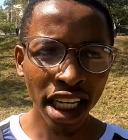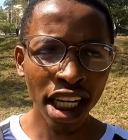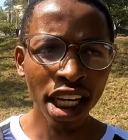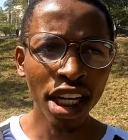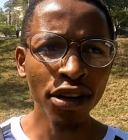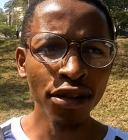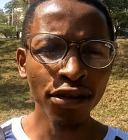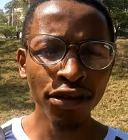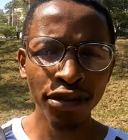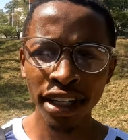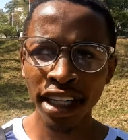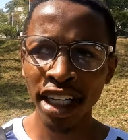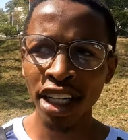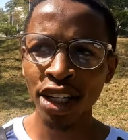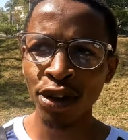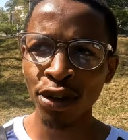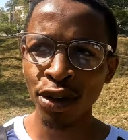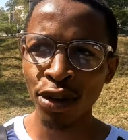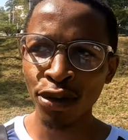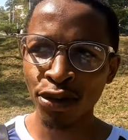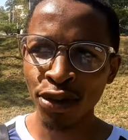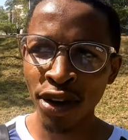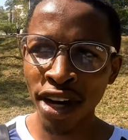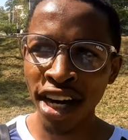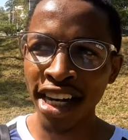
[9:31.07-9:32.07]
if like
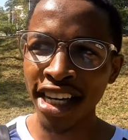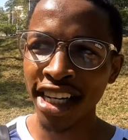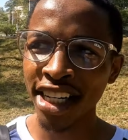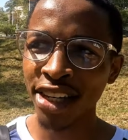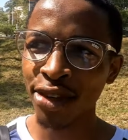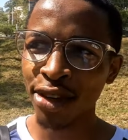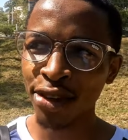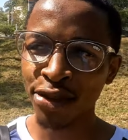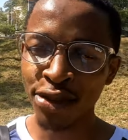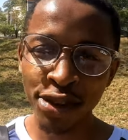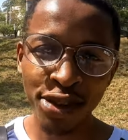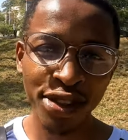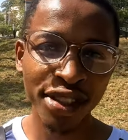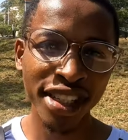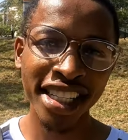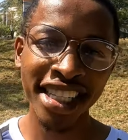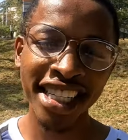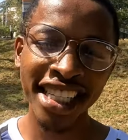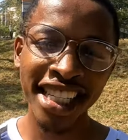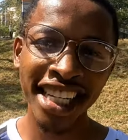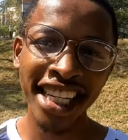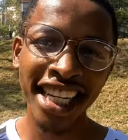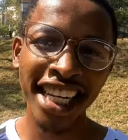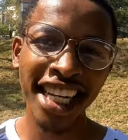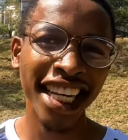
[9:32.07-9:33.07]
you're finding
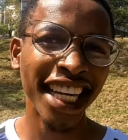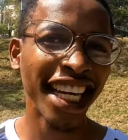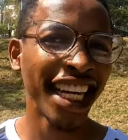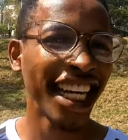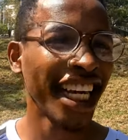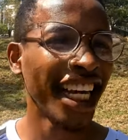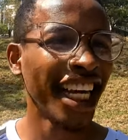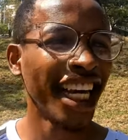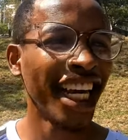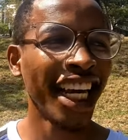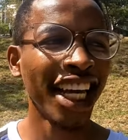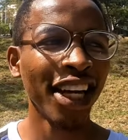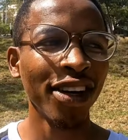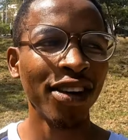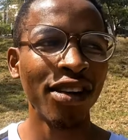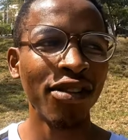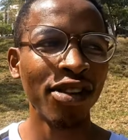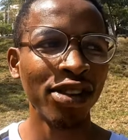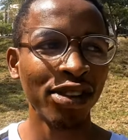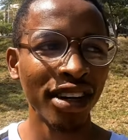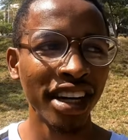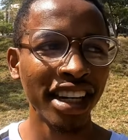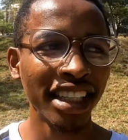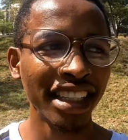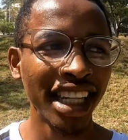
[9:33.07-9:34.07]
university,
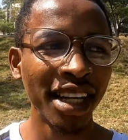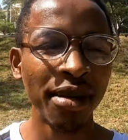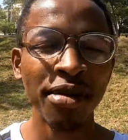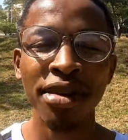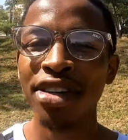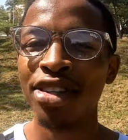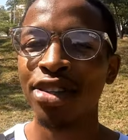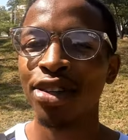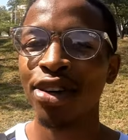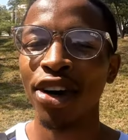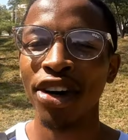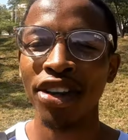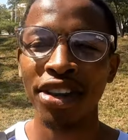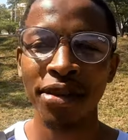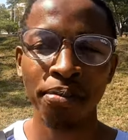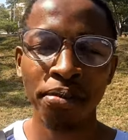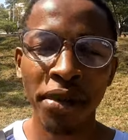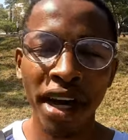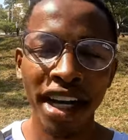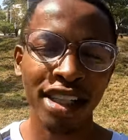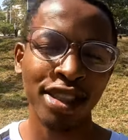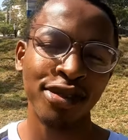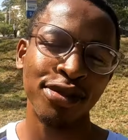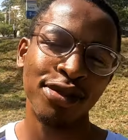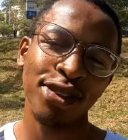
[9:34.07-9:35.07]
University of Islam is the
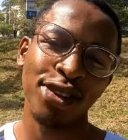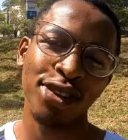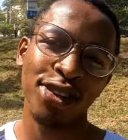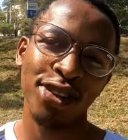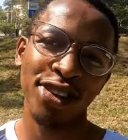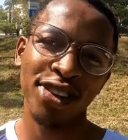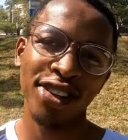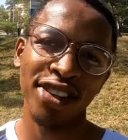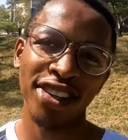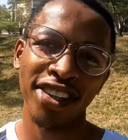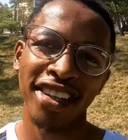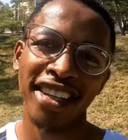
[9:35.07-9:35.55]
best for you.